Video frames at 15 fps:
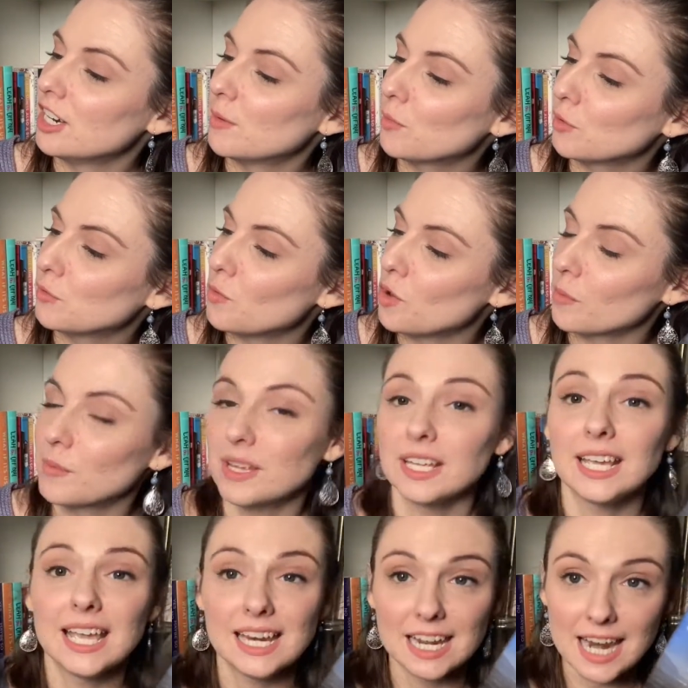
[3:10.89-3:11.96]
Number 4
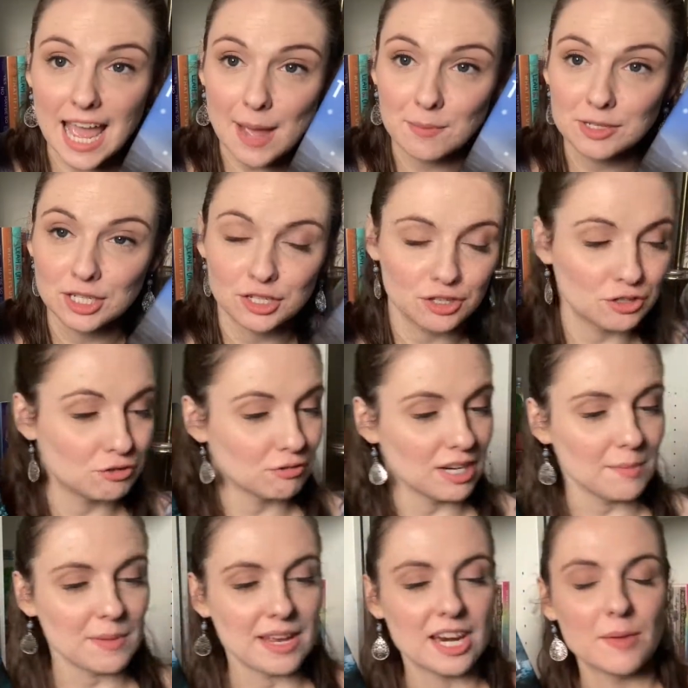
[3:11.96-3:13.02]
being In an Absent
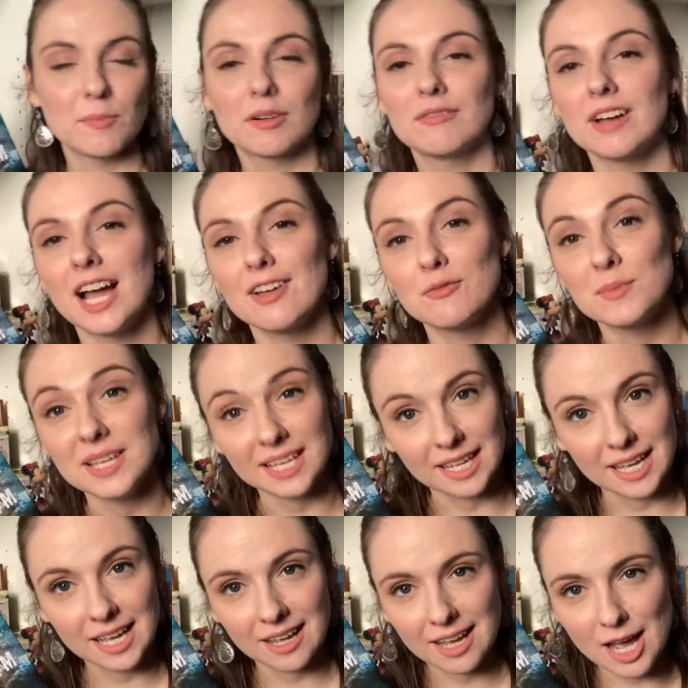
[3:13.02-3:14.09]
Dream and number 5
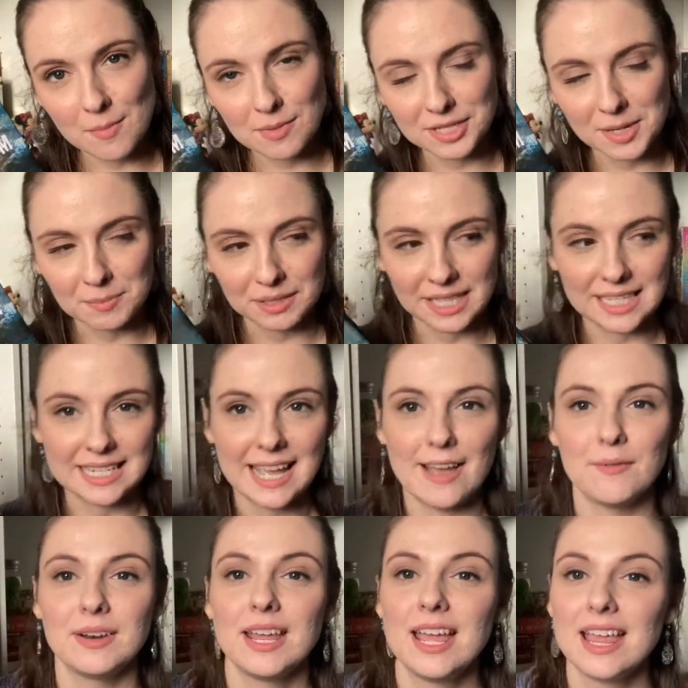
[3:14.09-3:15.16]
being Come a Tumbling
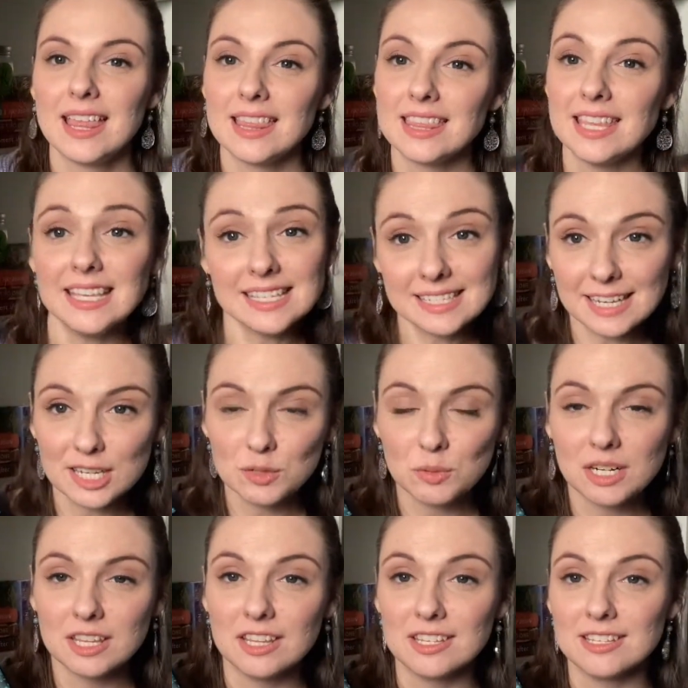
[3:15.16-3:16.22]
Down. The
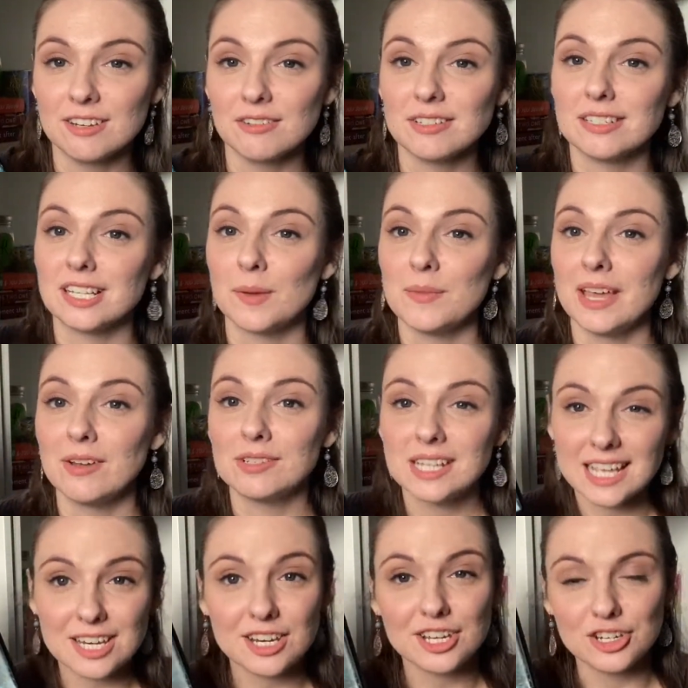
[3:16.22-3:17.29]
6th one in the series is coming
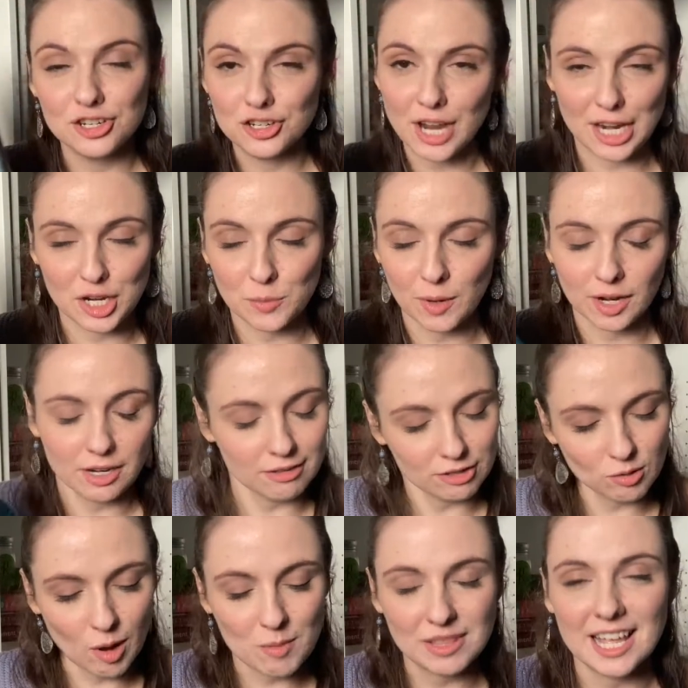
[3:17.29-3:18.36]
out in
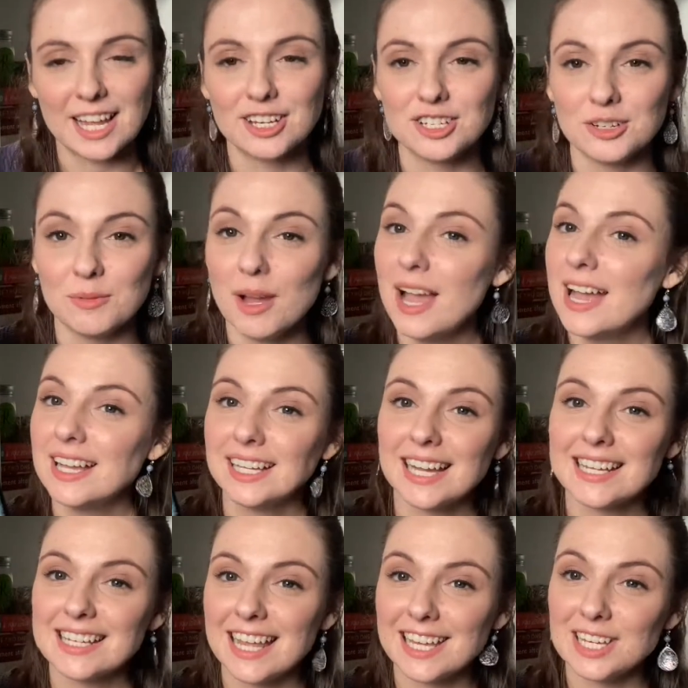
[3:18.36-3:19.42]
January, so I would like to
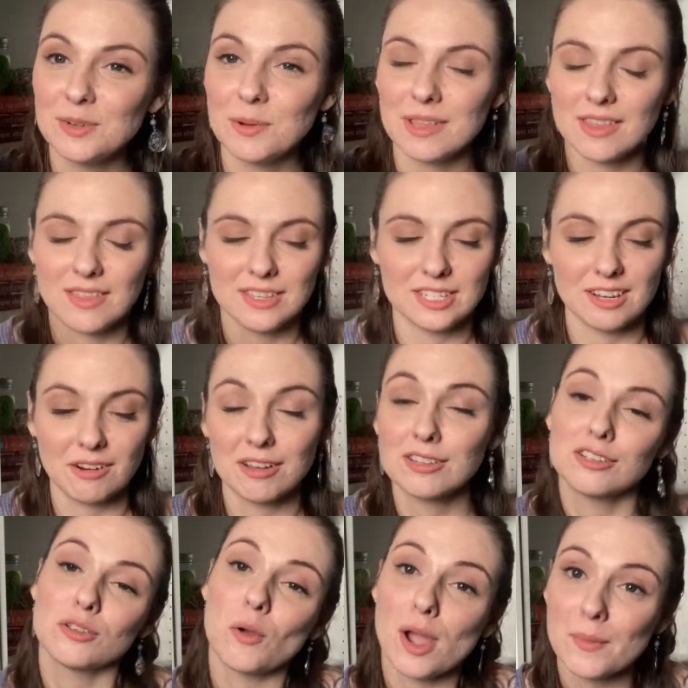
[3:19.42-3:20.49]
continue with the
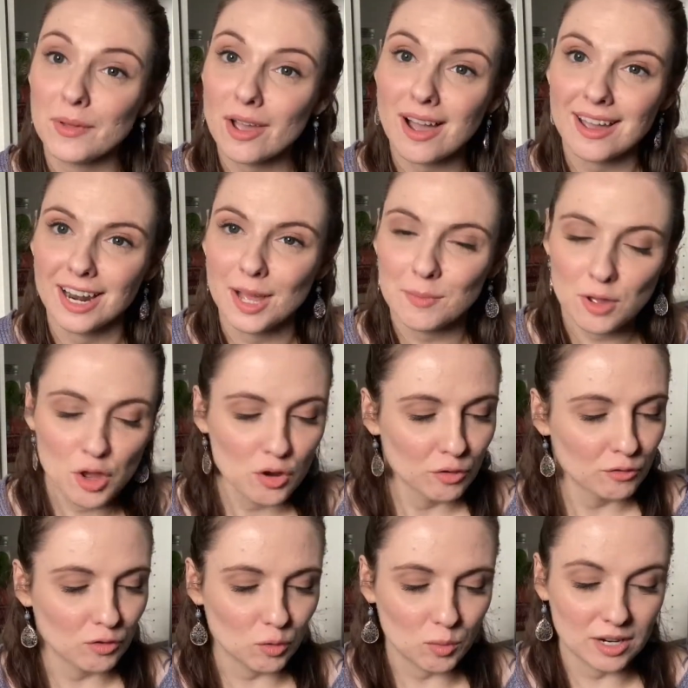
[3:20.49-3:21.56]
series so I'm caught up
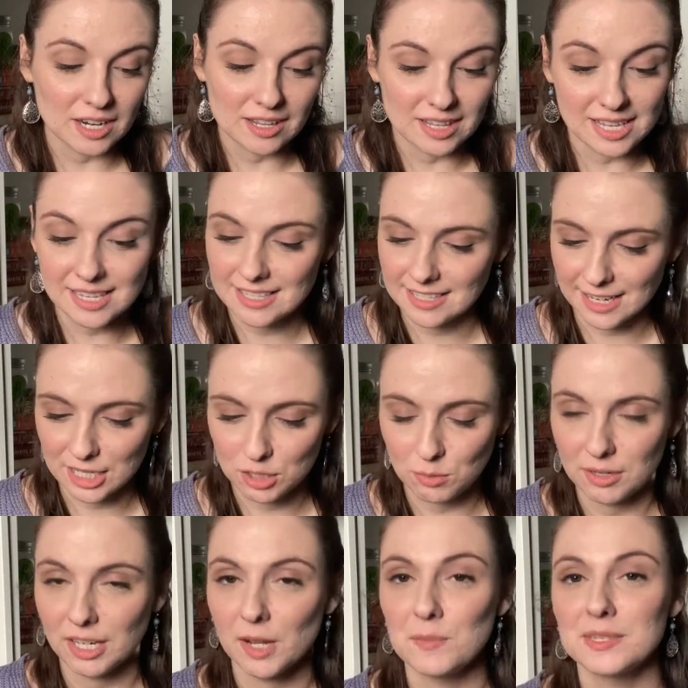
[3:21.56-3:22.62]
for when the 6th
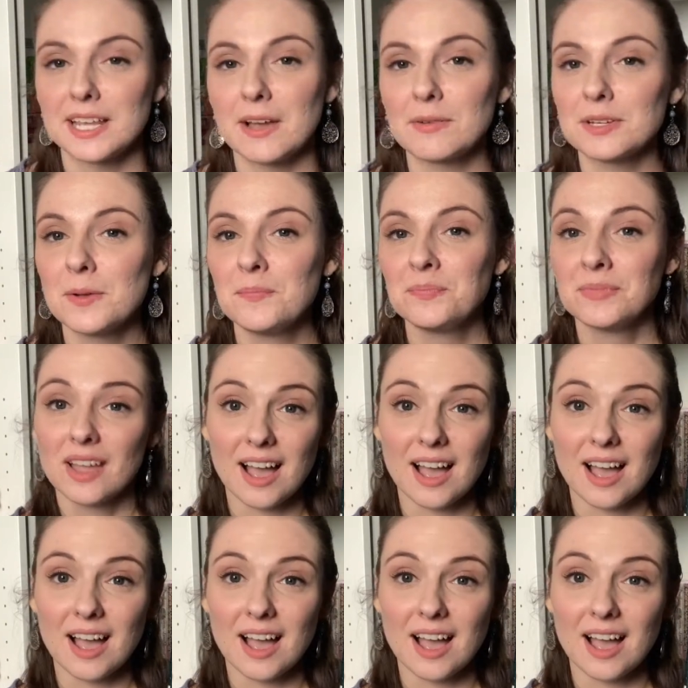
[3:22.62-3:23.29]
one comes out.